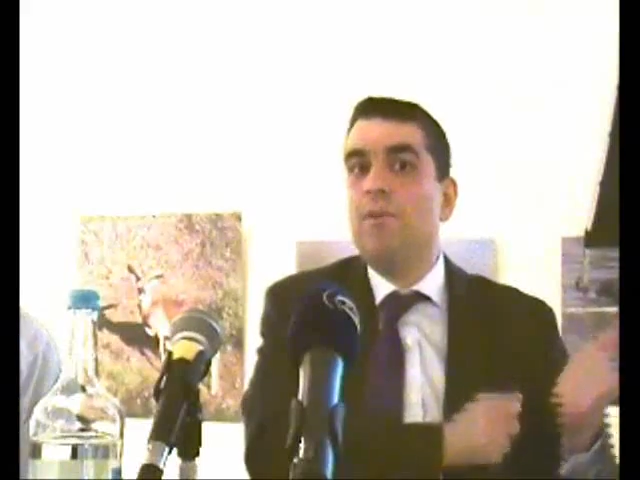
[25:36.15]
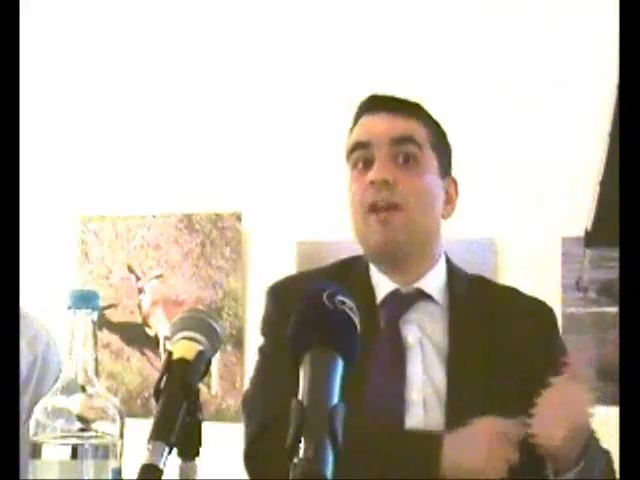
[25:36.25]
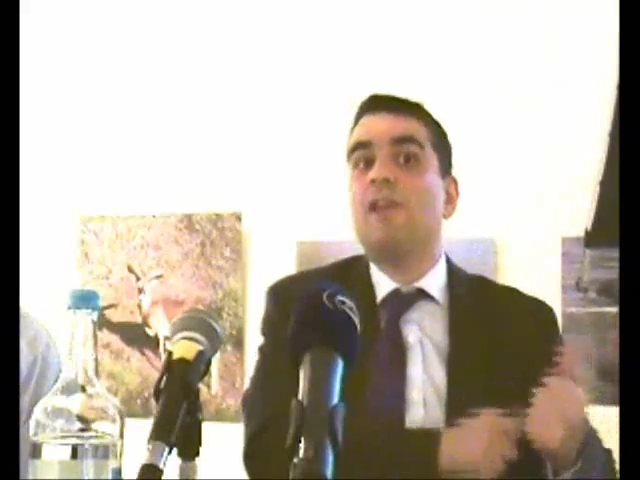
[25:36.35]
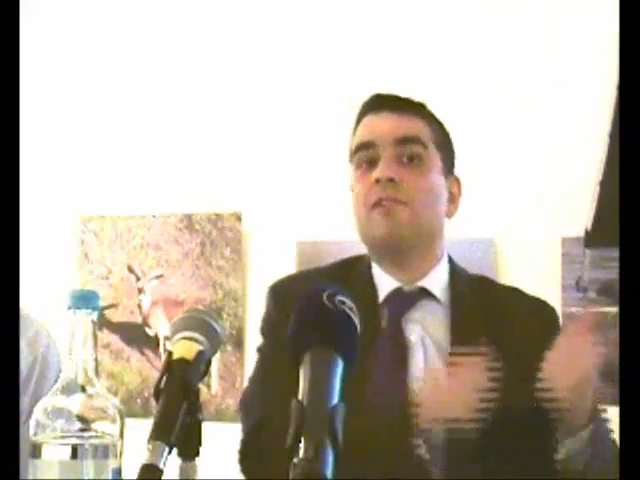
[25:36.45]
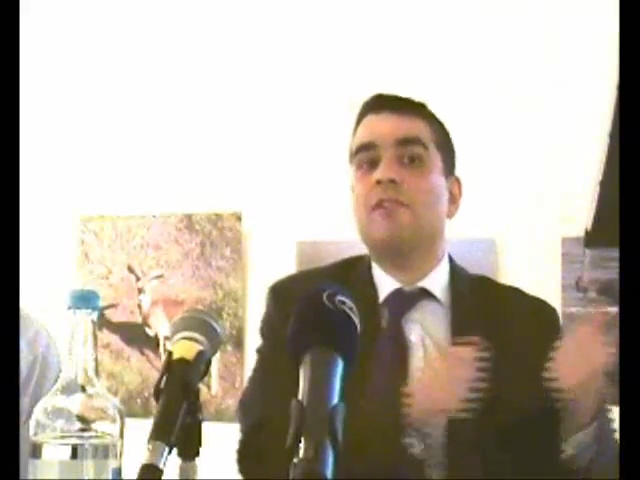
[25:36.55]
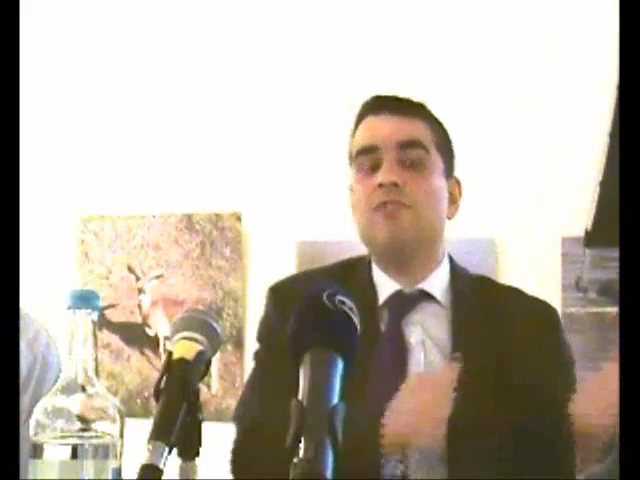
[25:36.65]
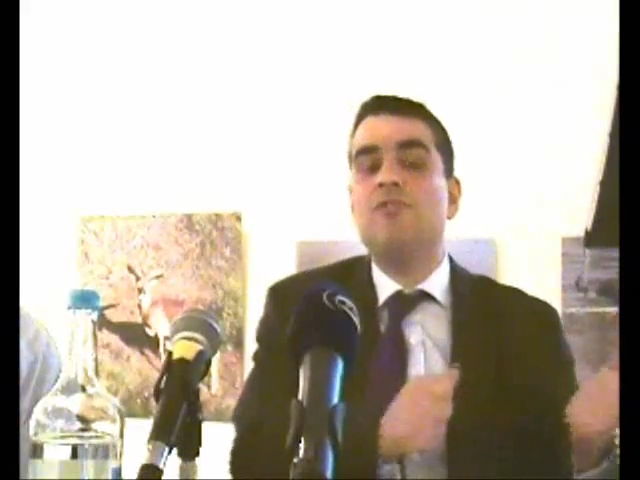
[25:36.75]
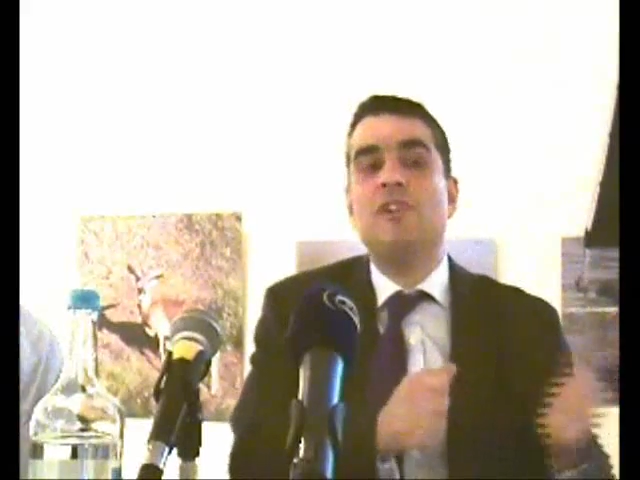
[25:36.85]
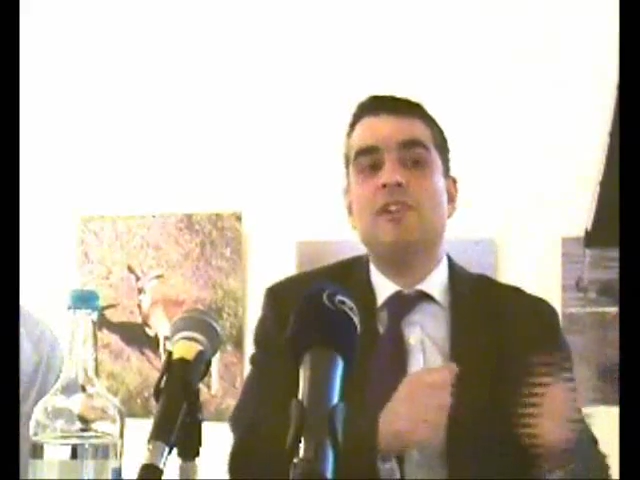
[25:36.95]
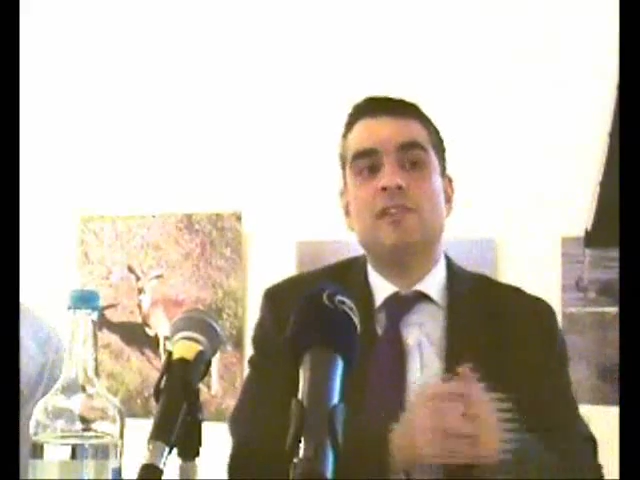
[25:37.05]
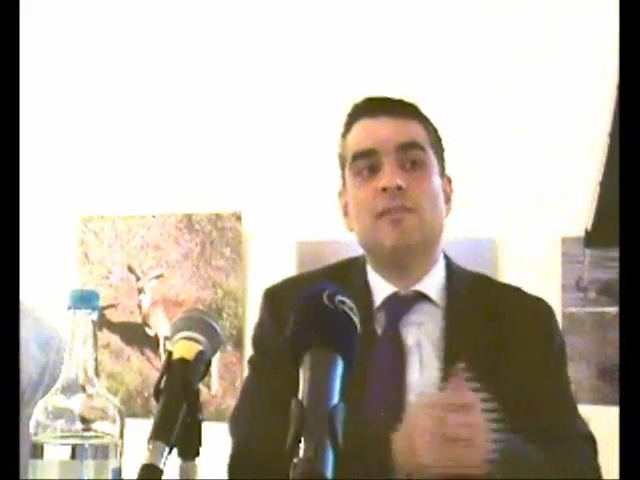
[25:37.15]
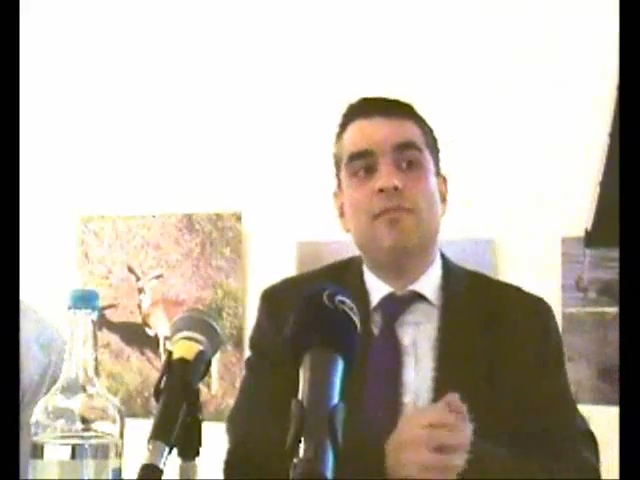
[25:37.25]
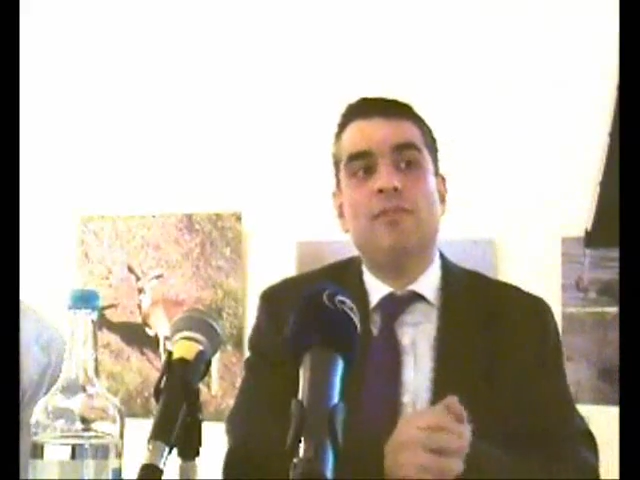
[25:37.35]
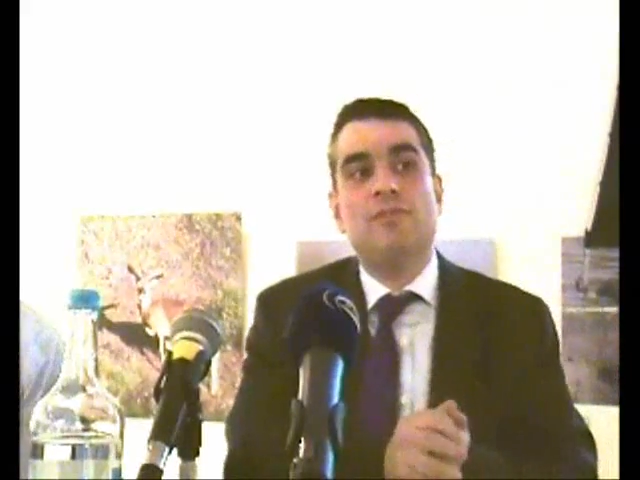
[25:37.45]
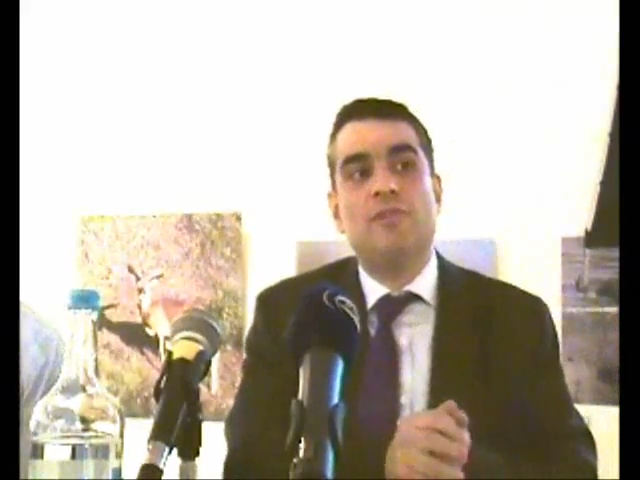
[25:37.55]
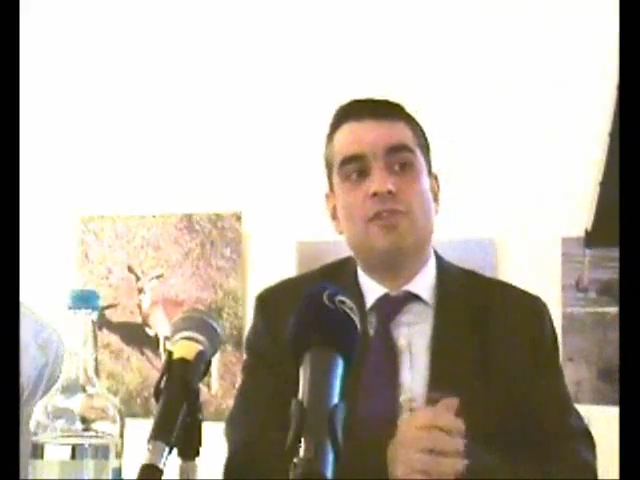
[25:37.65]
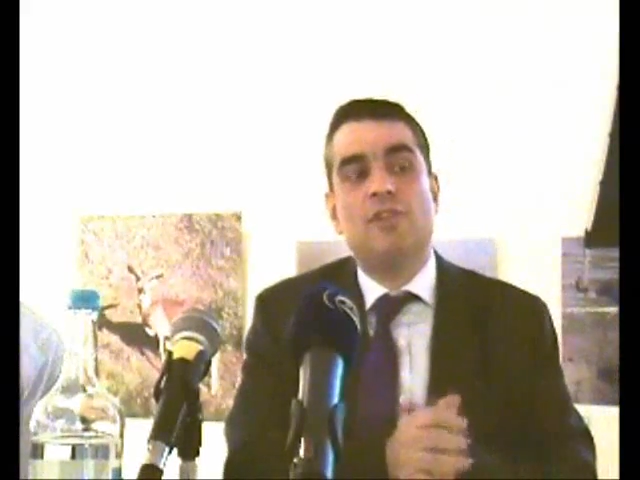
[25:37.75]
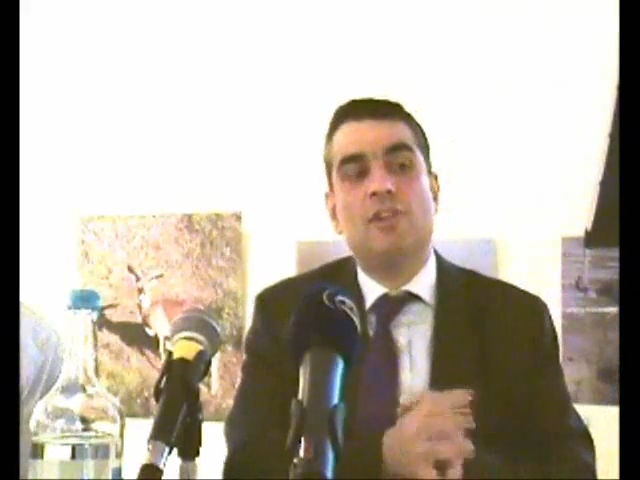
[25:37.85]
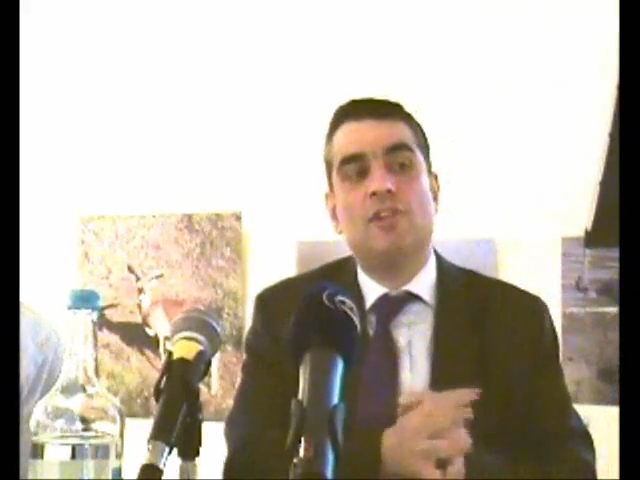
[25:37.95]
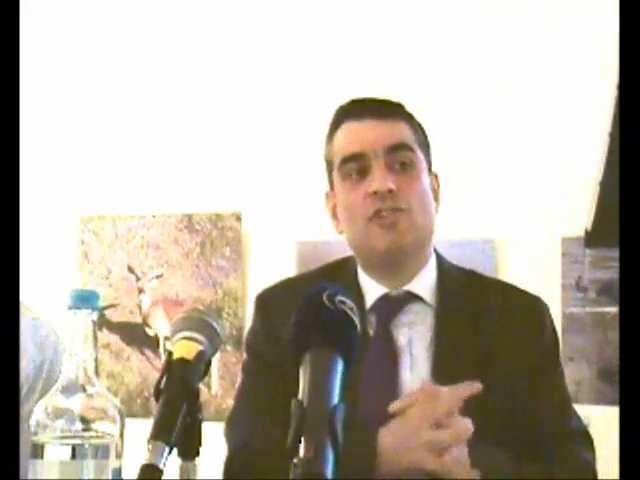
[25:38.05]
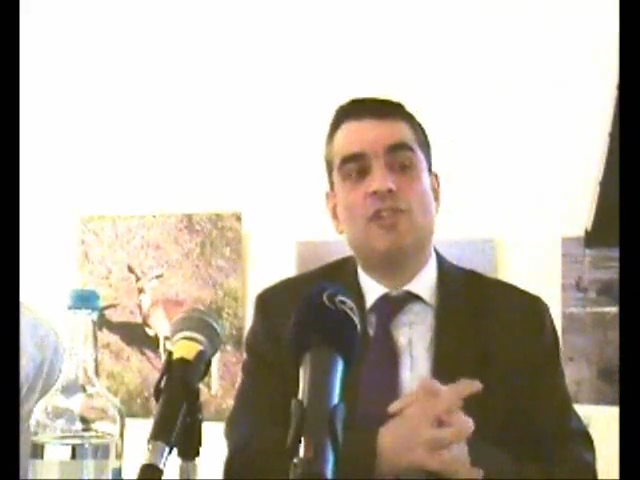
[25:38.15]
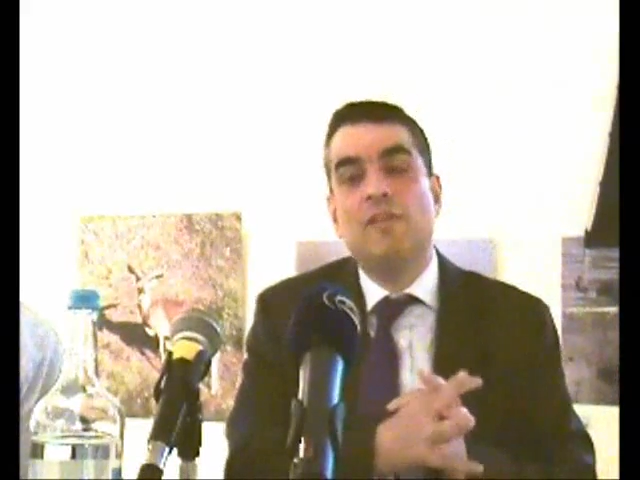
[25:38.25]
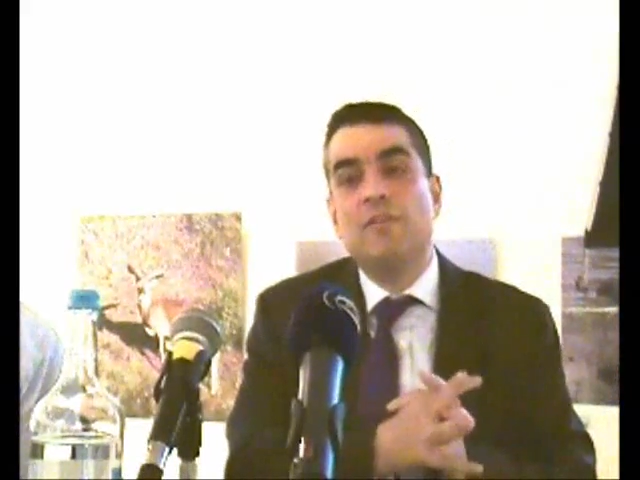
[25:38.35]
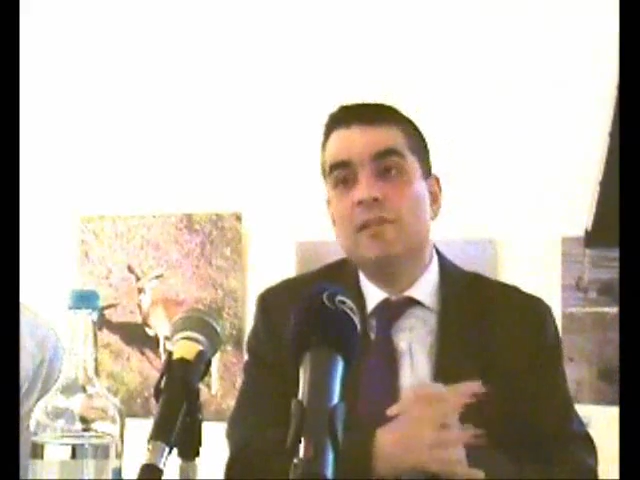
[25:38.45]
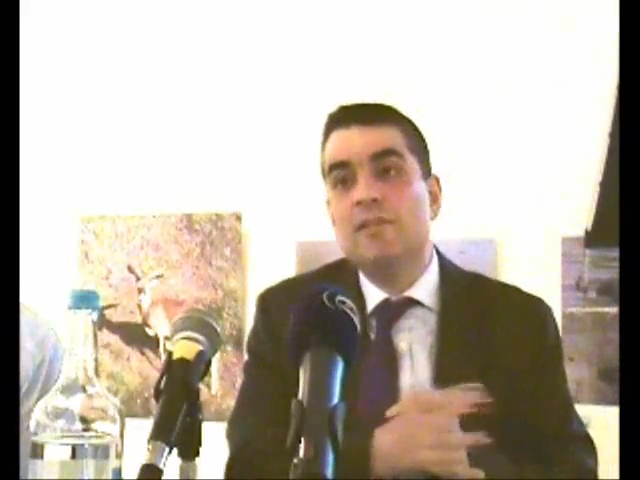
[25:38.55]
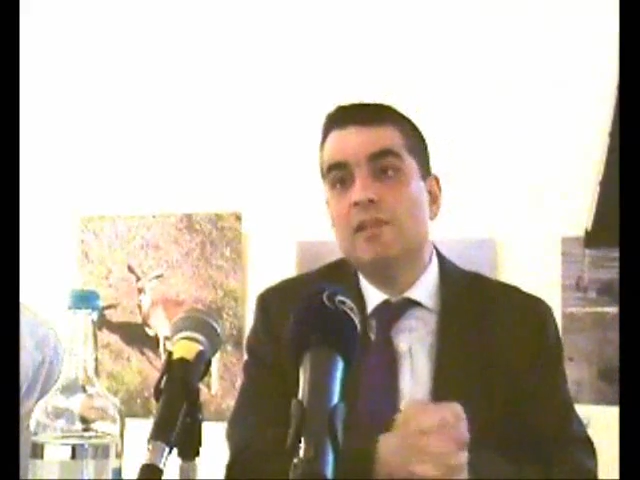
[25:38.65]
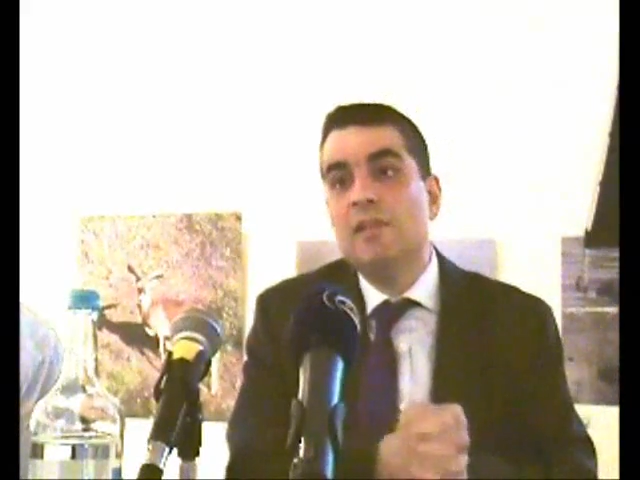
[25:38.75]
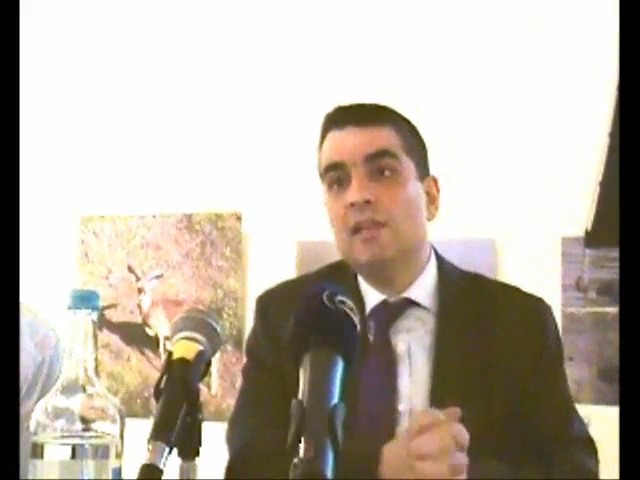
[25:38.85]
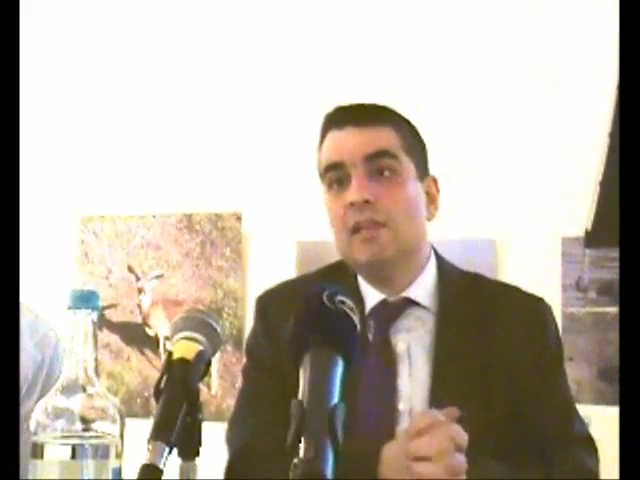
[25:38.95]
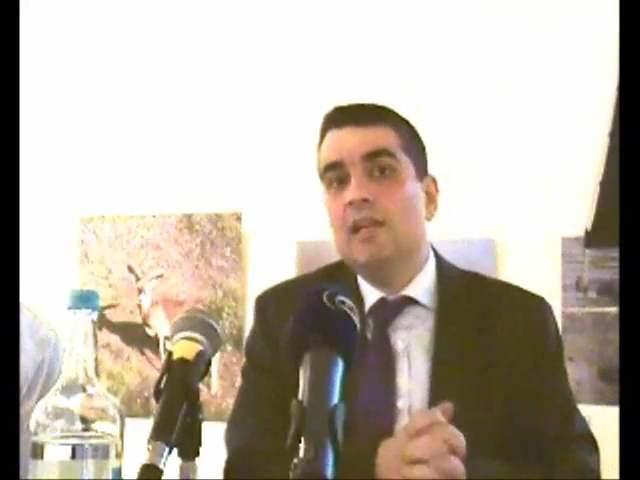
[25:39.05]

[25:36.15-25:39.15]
By extension, it's influenced the Turkish government.